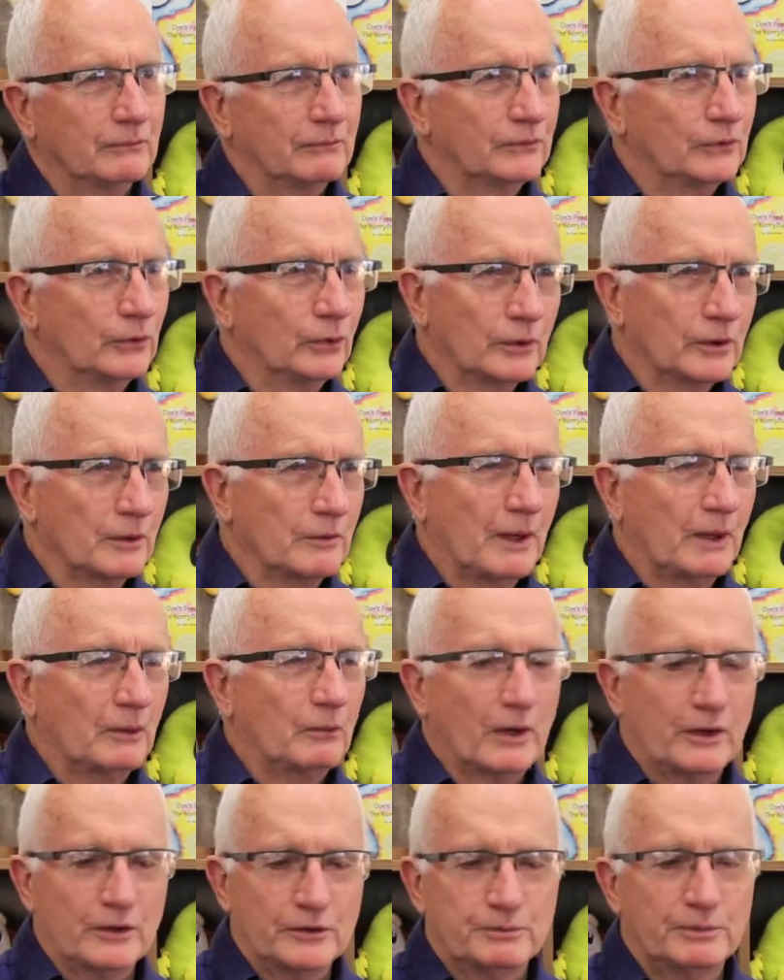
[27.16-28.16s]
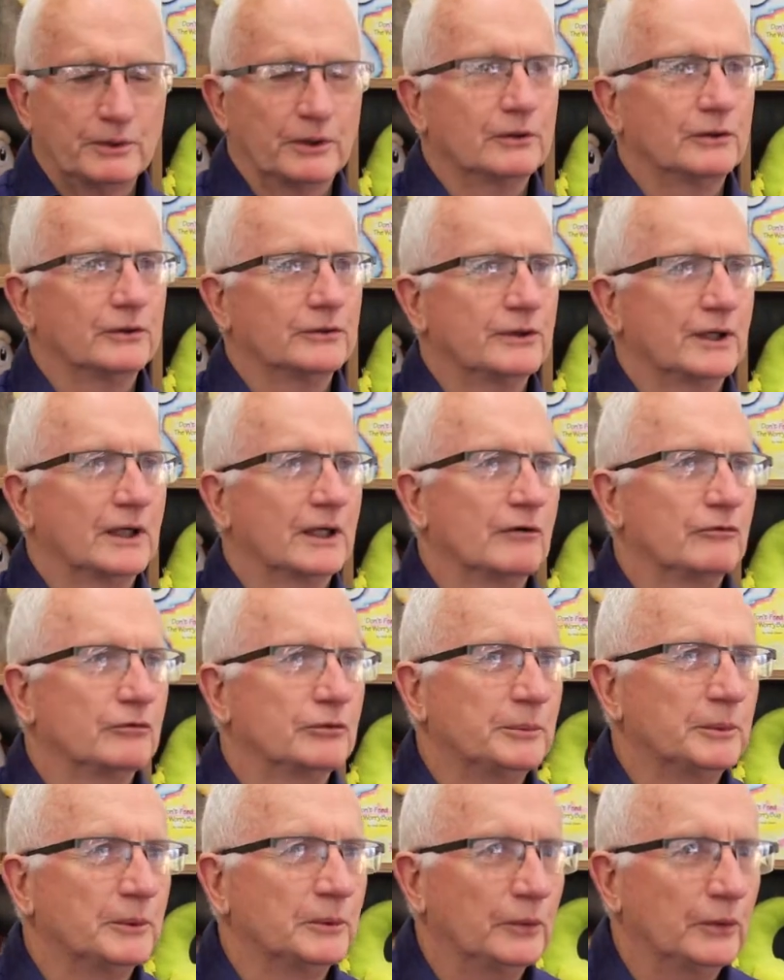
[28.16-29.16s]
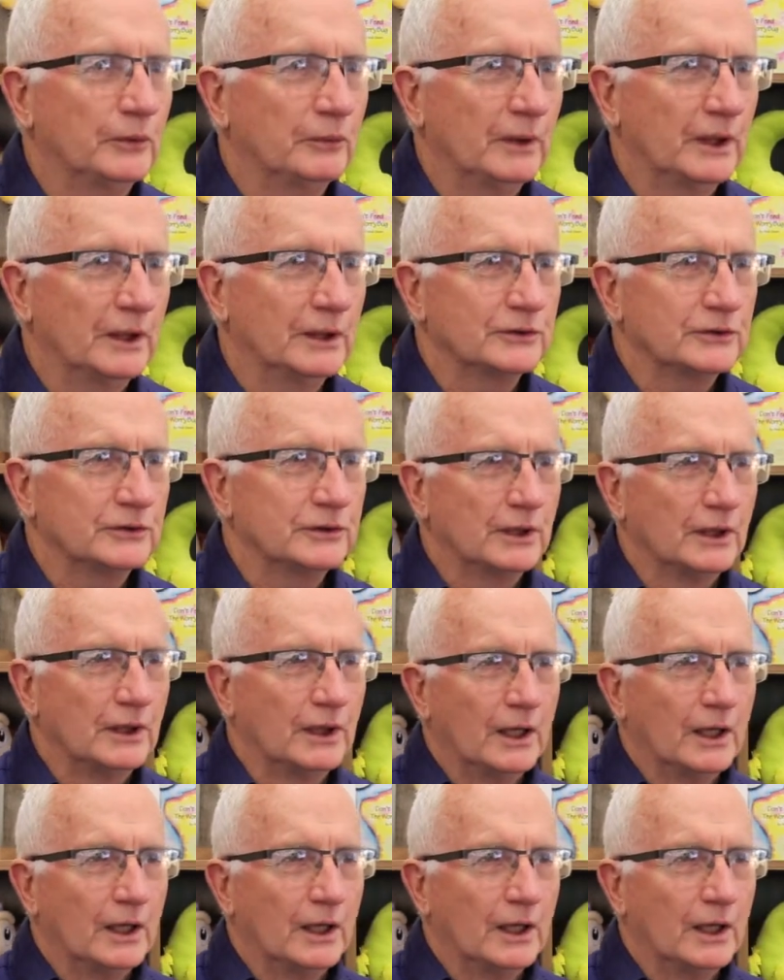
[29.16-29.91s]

talking about worries because they're comfortable with Wince.